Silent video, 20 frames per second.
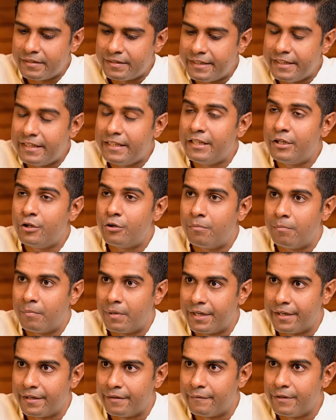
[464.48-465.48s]
thing in your
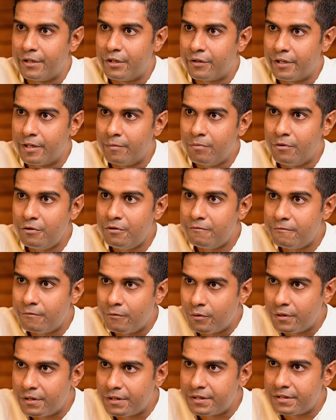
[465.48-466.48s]
mind, when you're able to
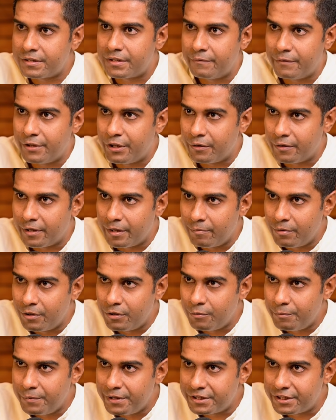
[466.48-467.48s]
focus and when you're able
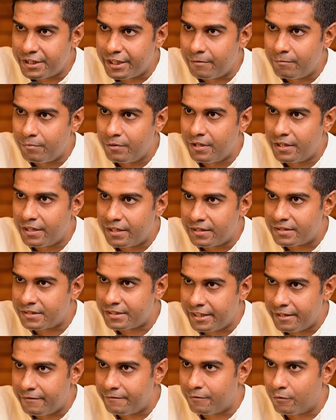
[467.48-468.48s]
to be stable and
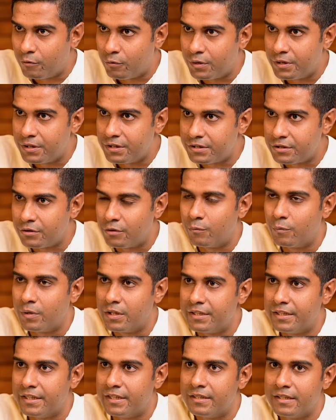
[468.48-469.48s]
stay focused on
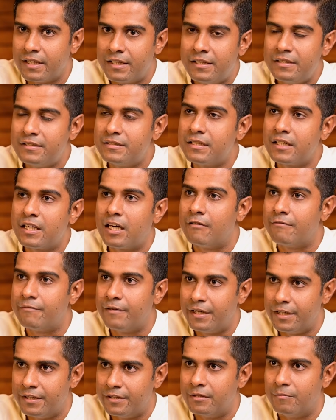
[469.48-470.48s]
one thing, that is the
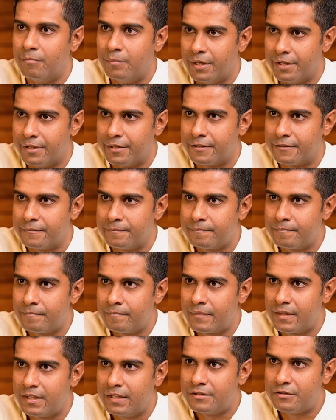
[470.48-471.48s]
kapha in the mind.
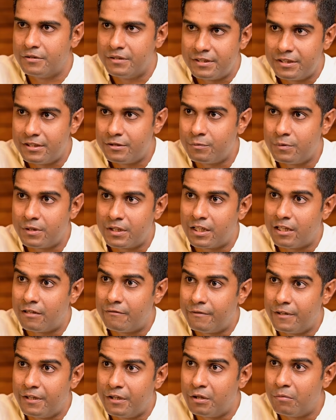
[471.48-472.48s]
So this is where
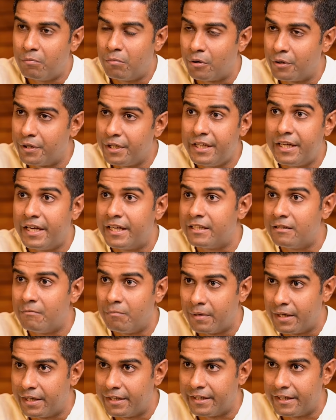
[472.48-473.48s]
kapha in the body and the
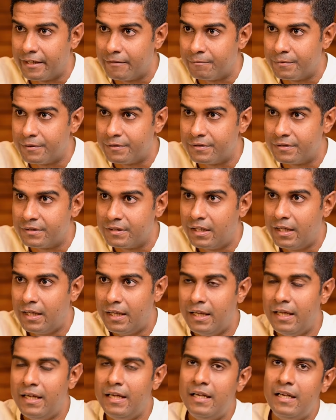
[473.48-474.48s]
mind happens.
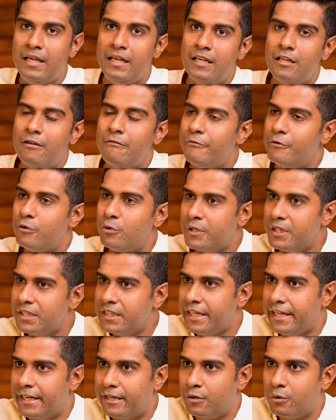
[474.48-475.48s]
Now if you look at
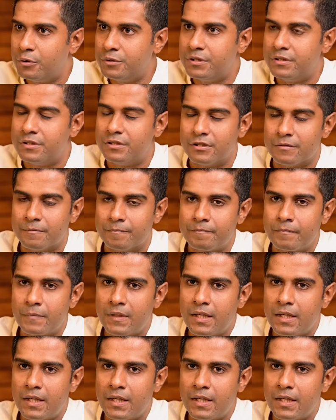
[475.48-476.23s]
the ecosystem,